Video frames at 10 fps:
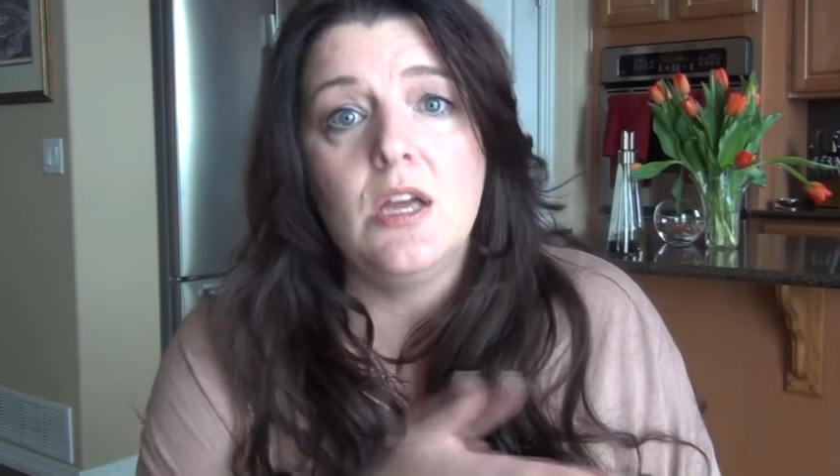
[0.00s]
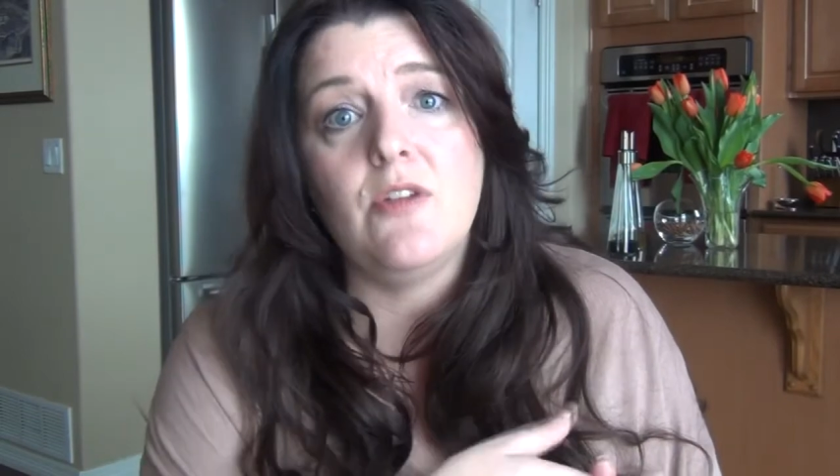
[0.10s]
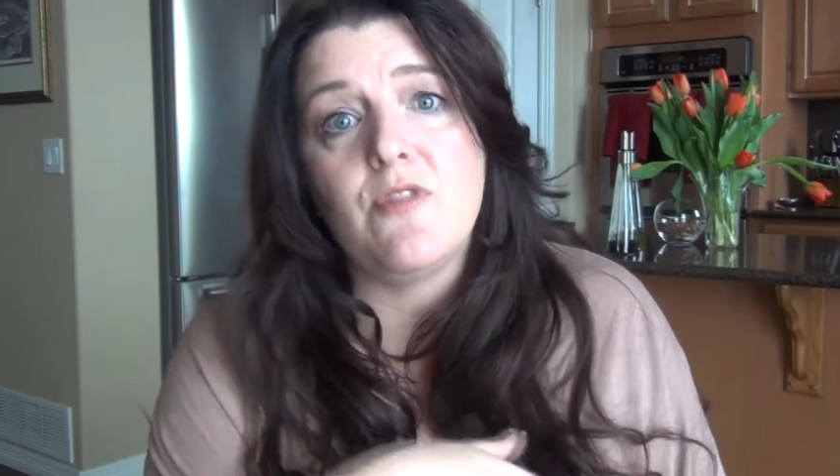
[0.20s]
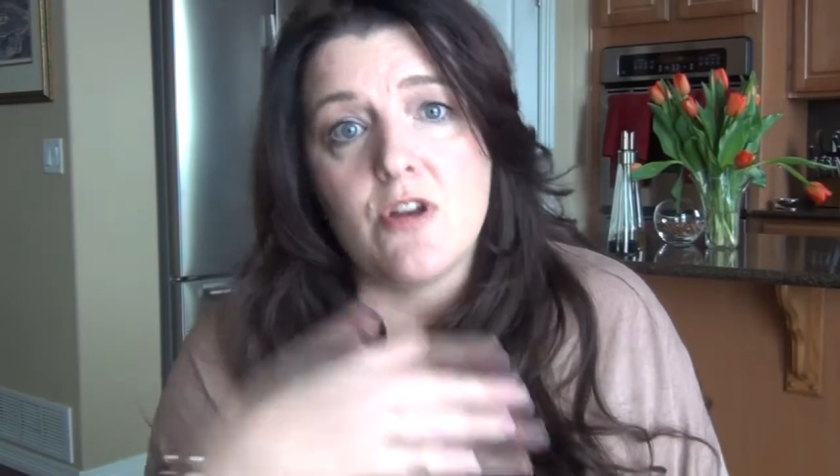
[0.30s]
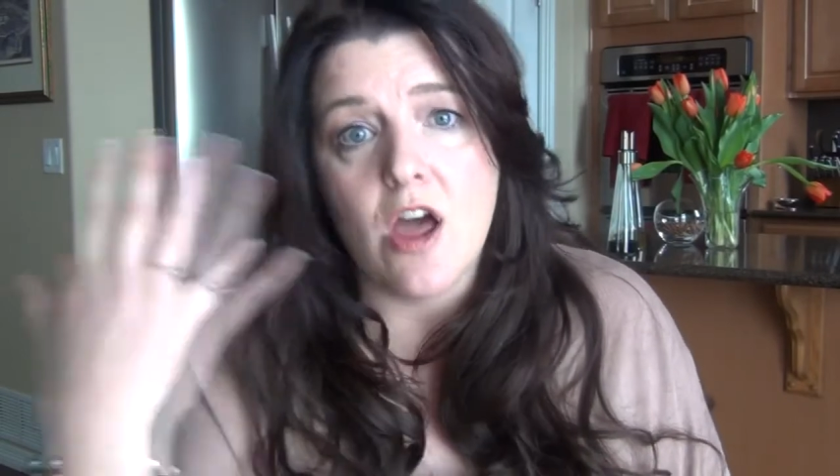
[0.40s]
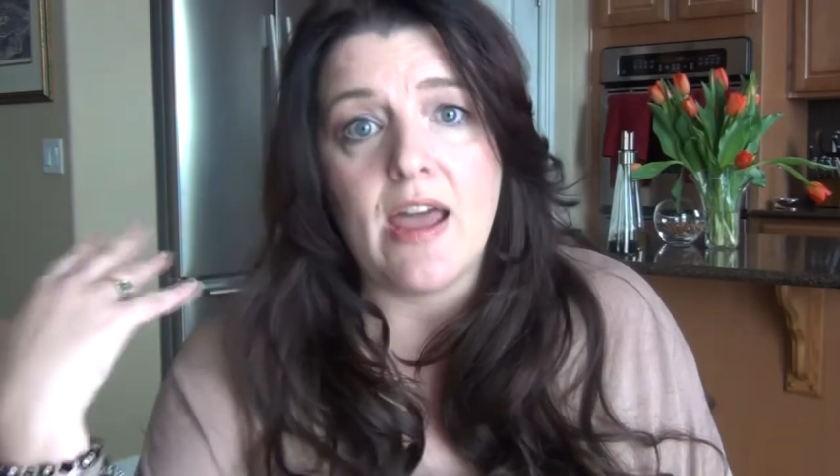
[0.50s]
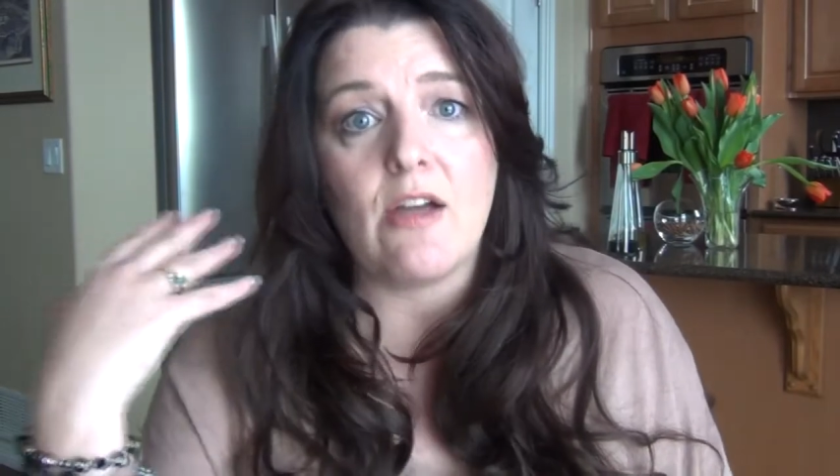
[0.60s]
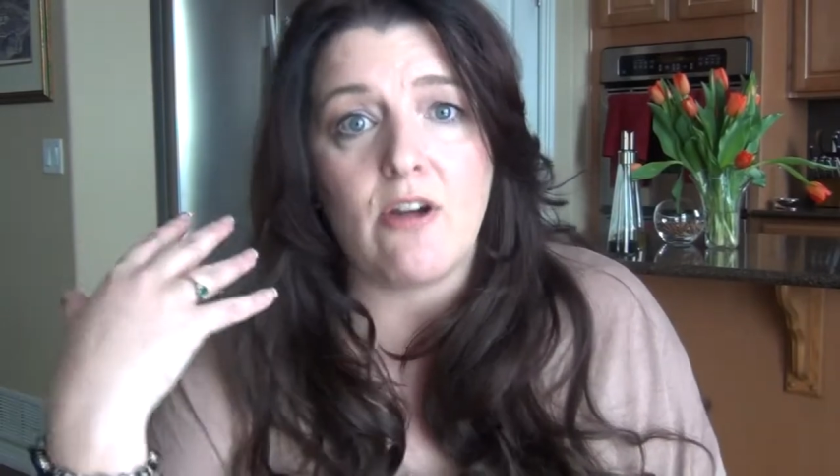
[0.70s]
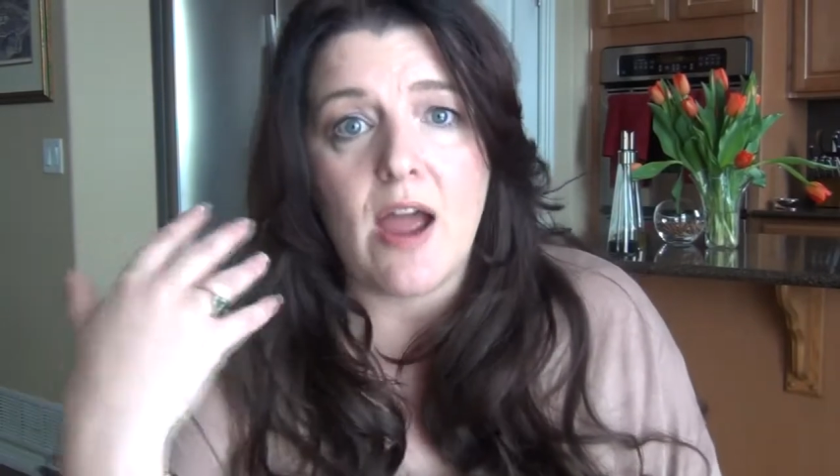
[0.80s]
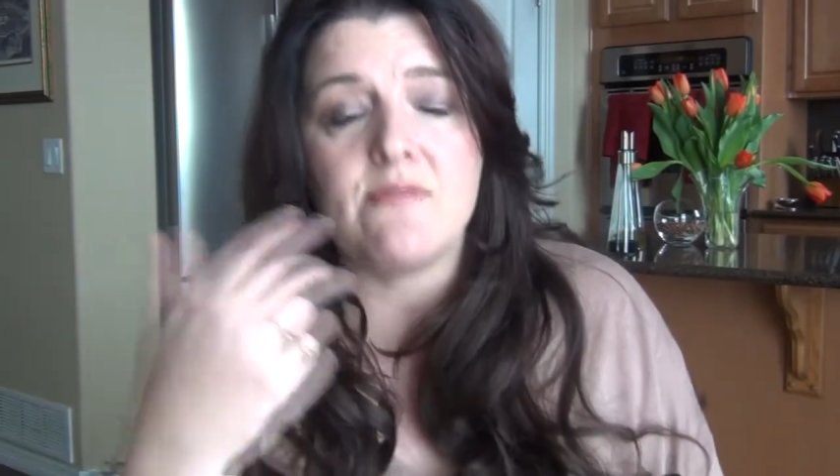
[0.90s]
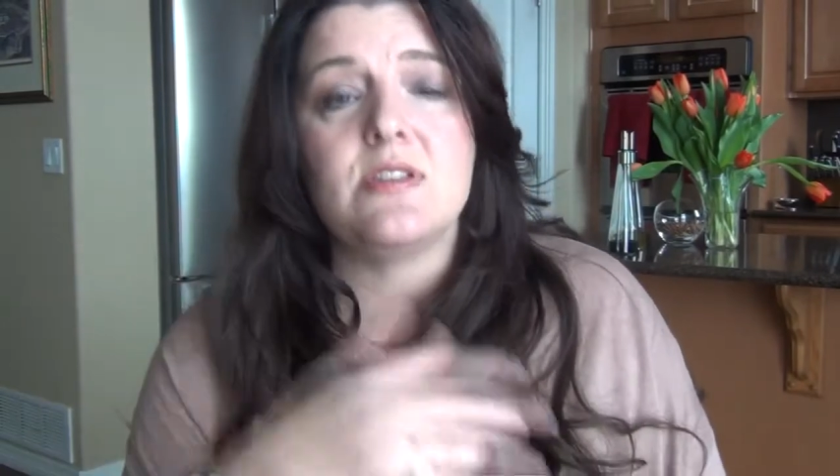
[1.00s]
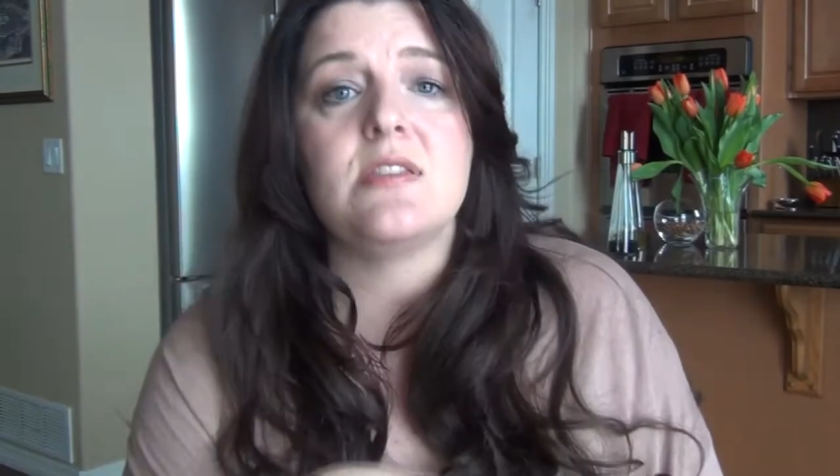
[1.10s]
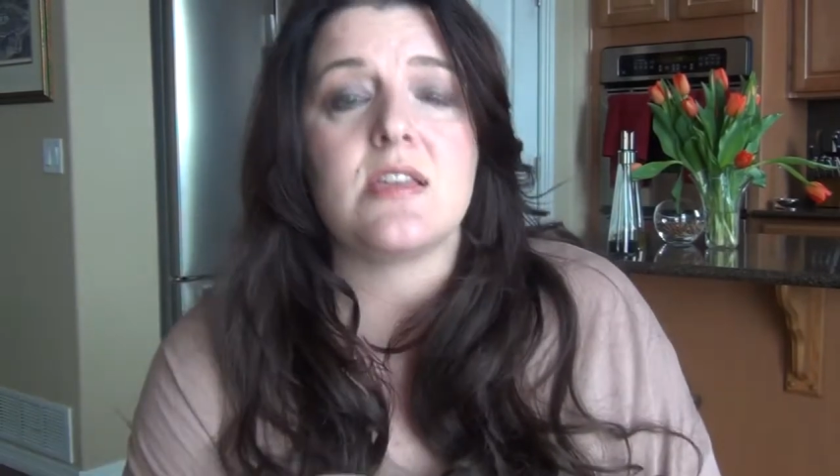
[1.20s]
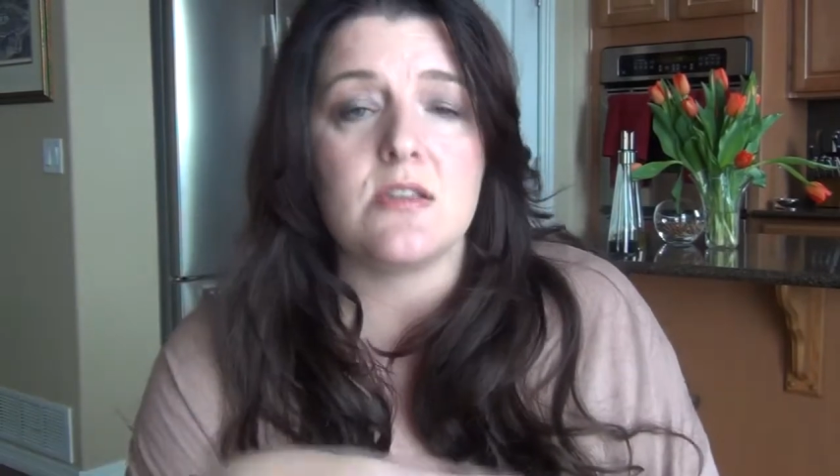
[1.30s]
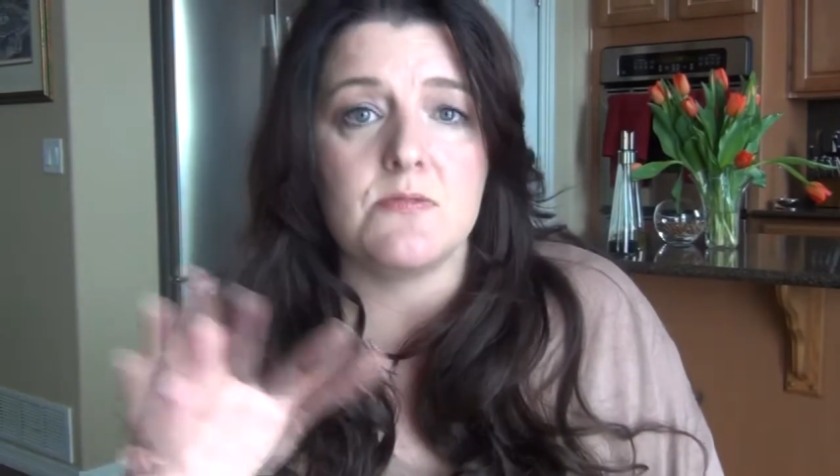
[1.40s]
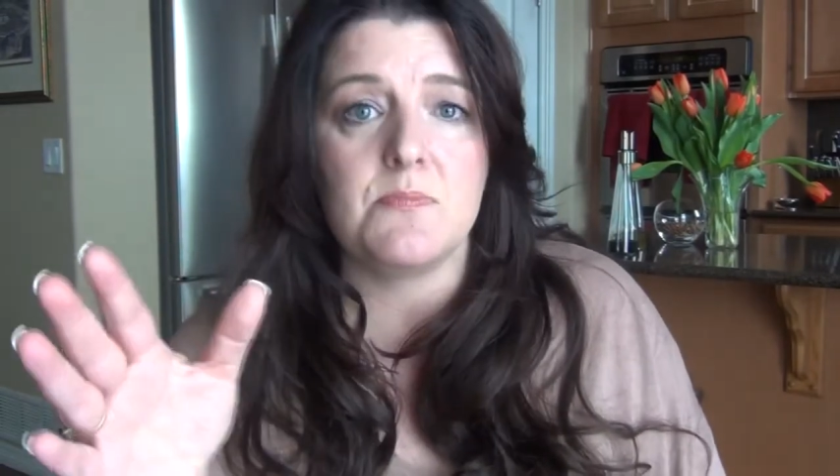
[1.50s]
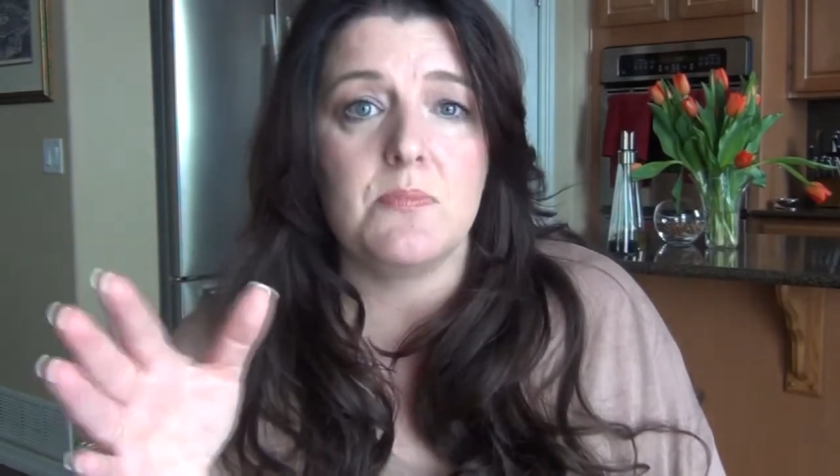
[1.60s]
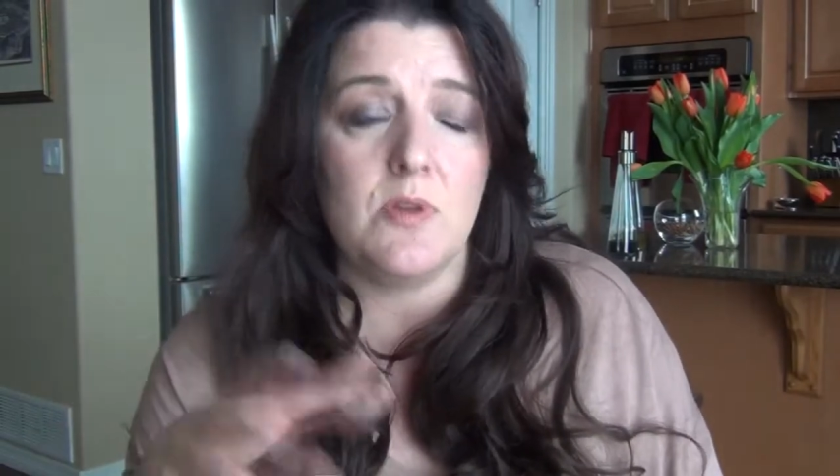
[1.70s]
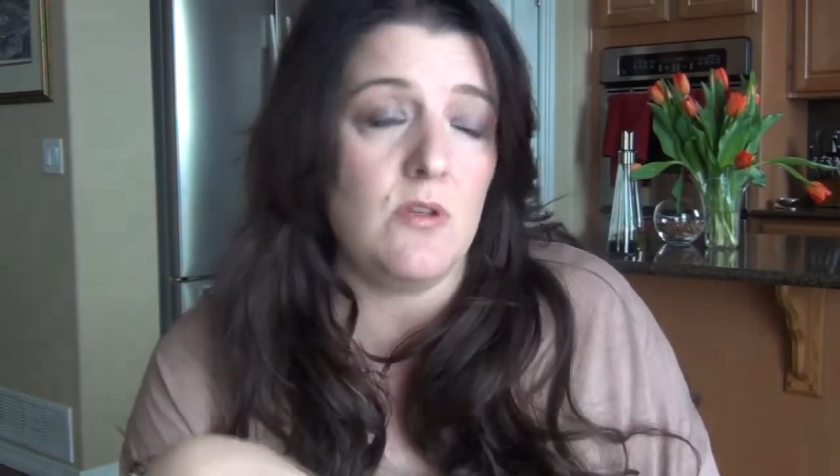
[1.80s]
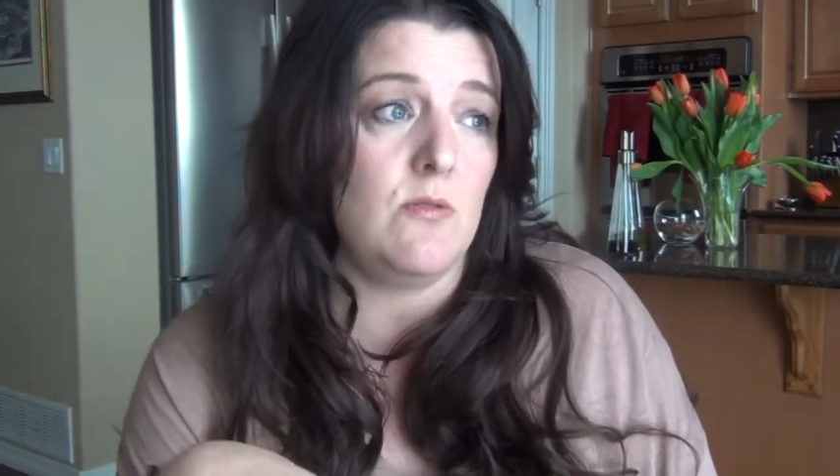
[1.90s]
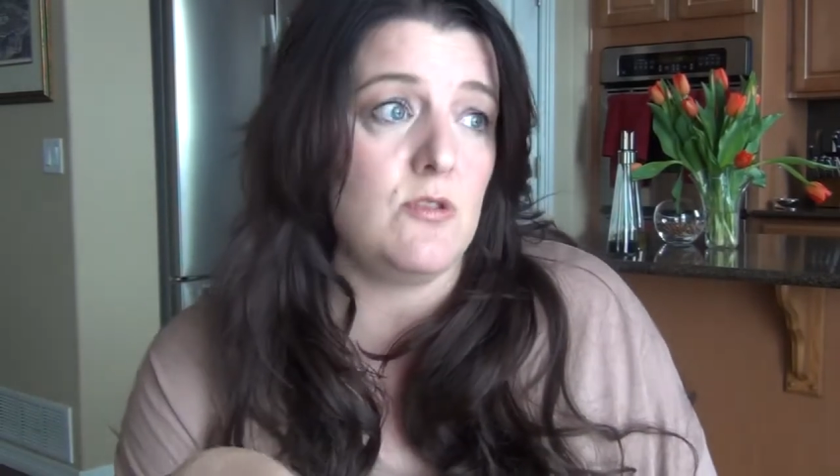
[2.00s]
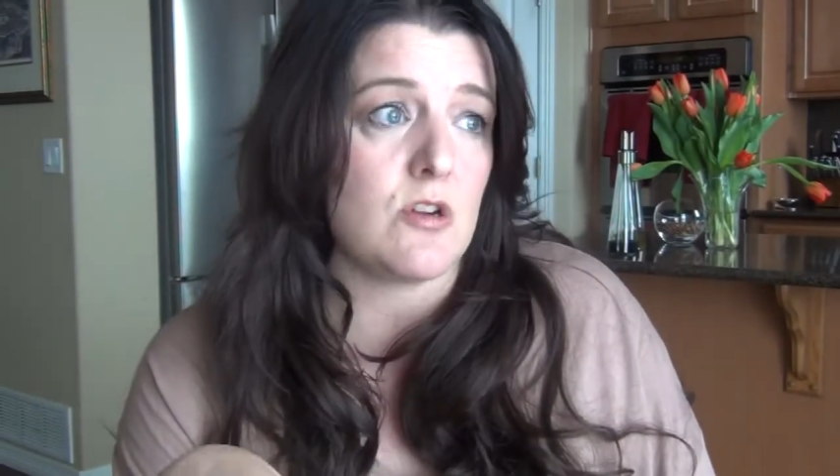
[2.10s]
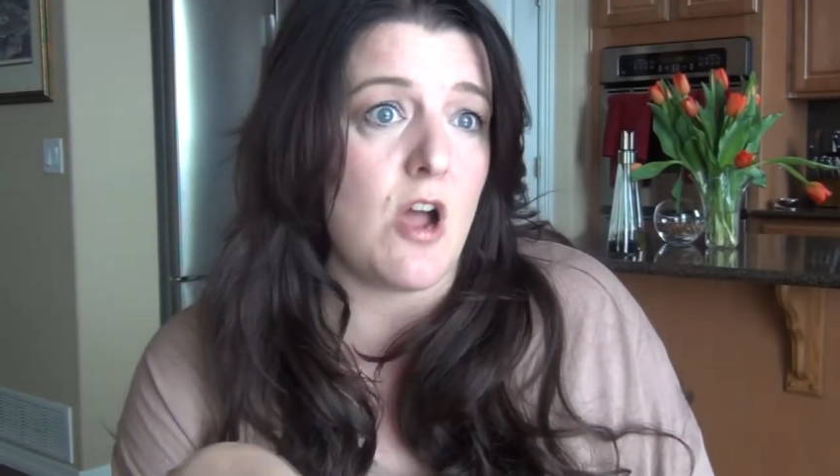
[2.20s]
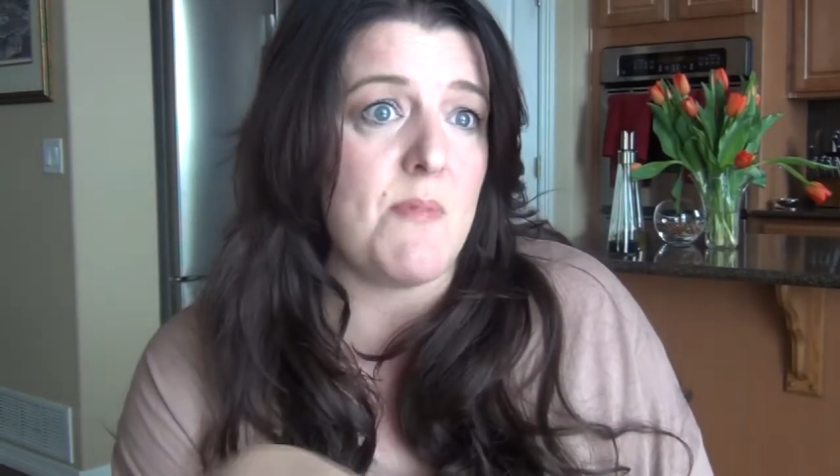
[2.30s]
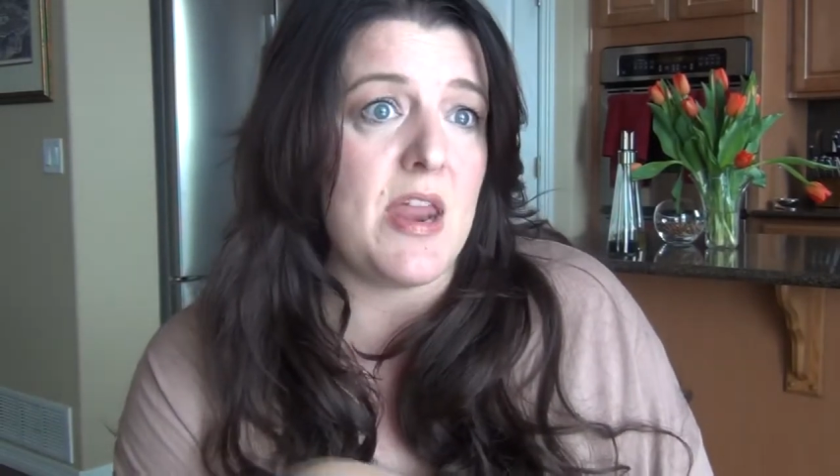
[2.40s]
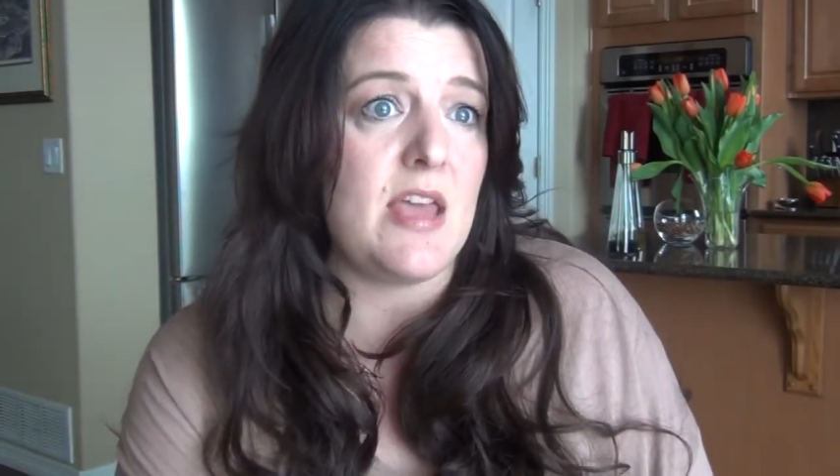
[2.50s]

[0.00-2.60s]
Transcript: If they're not out crafting, they can use your combat.